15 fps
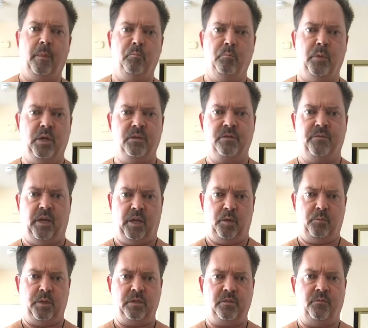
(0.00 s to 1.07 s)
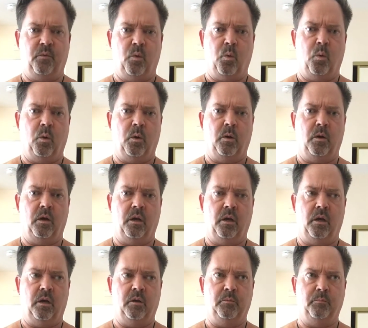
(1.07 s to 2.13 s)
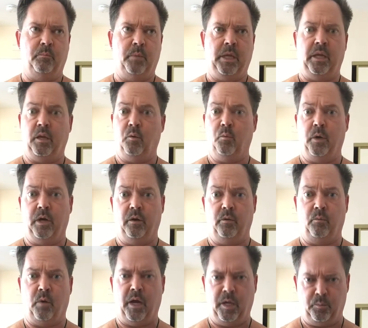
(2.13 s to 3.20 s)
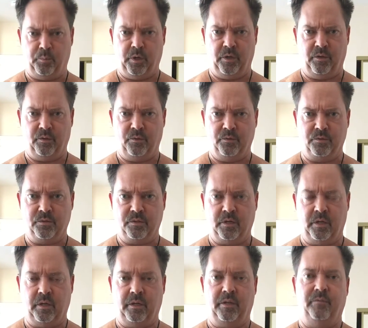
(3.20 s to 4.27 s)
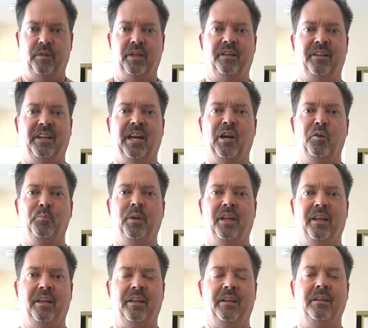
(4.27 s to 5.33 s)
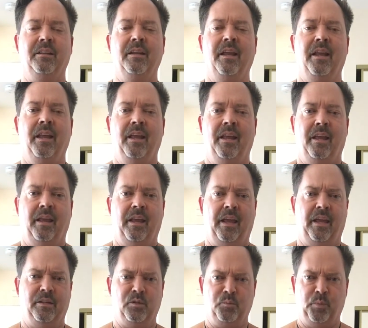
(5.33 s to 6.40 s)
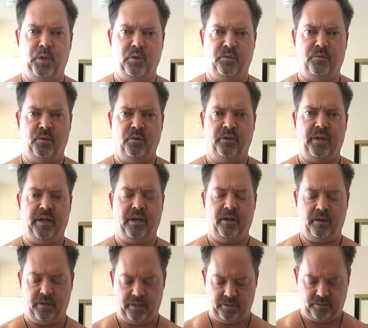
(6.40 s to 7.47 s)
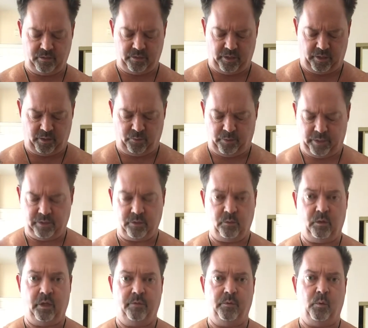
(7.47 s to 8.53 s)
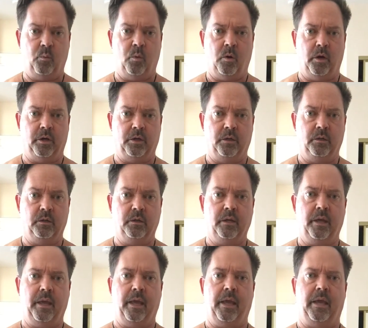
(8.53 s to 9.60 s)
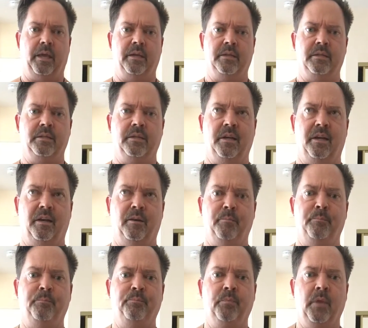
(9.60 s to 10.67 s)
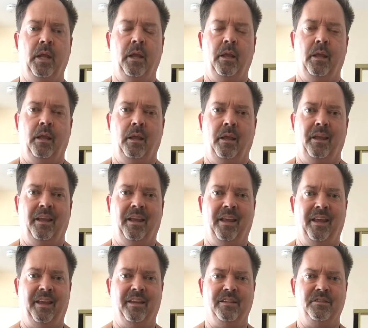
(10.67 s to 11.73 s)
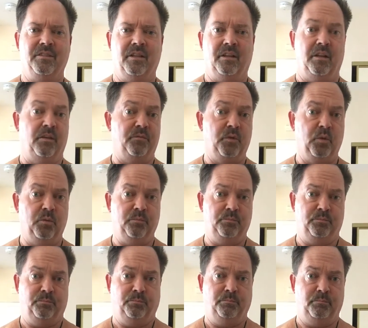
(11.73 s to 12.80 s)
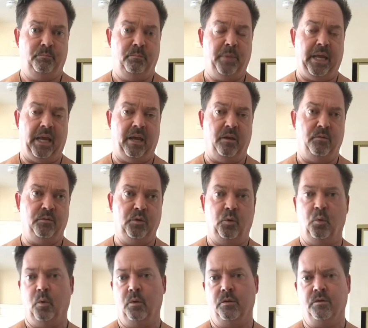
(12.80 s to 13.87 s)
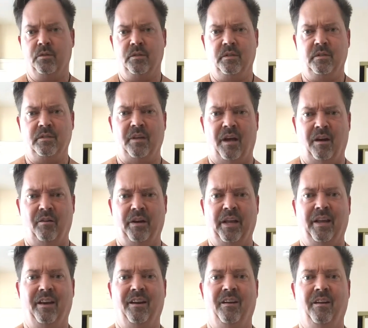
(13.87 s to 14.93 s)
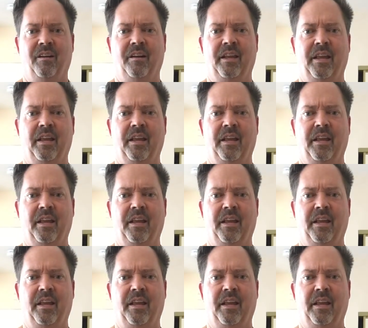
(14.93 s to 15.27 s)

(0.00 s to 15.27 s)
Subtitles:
most famous for being where the Wright brothers invented the airplane. It's beautiful there, and so I do love the water, and I love to be outdoors in the salt air